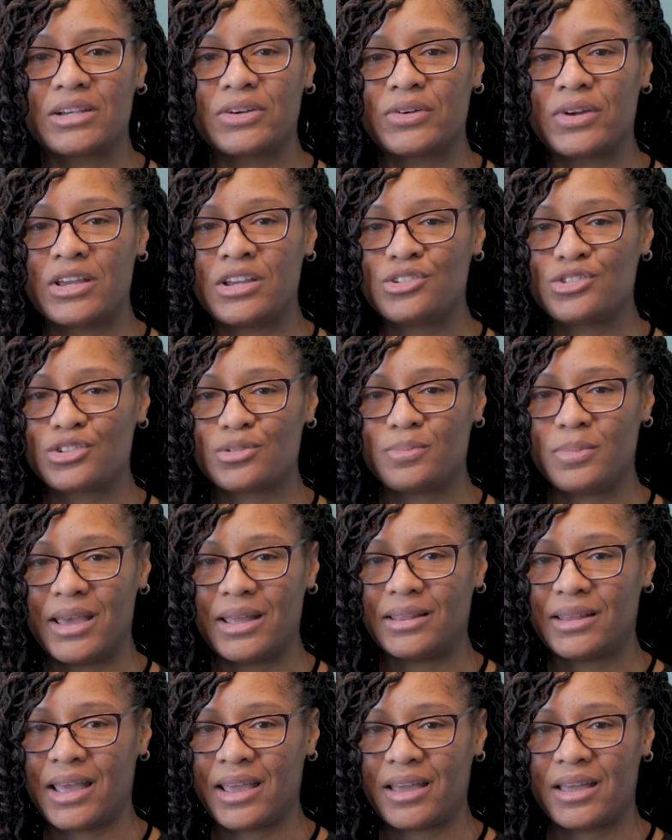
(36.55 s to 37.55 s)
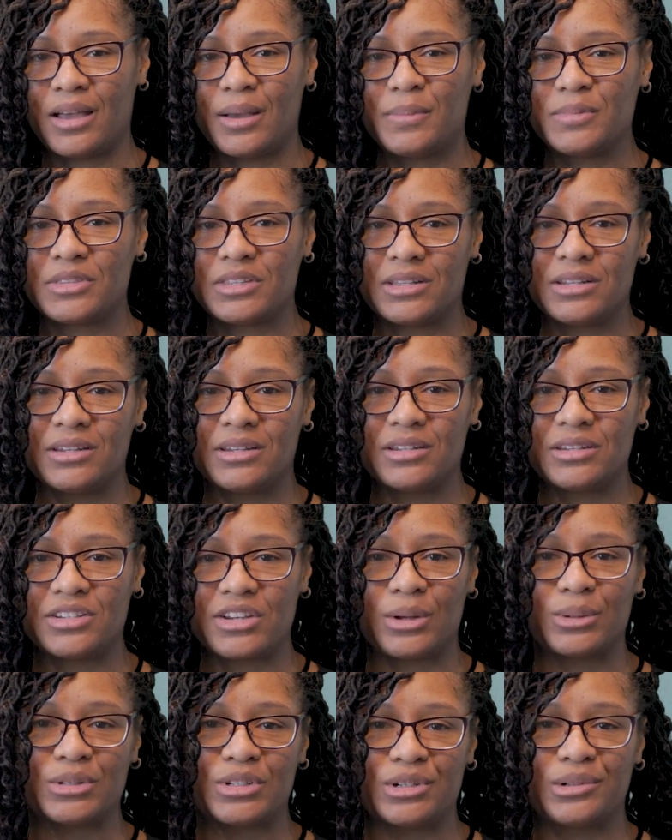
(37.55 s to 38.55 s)
or injured pet that comes in the
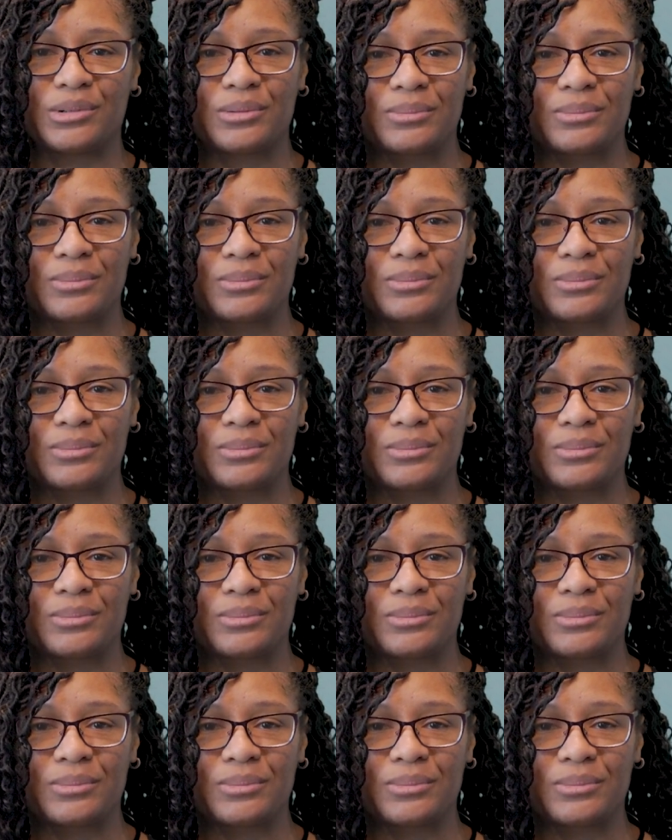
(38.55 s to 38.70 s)
shelter.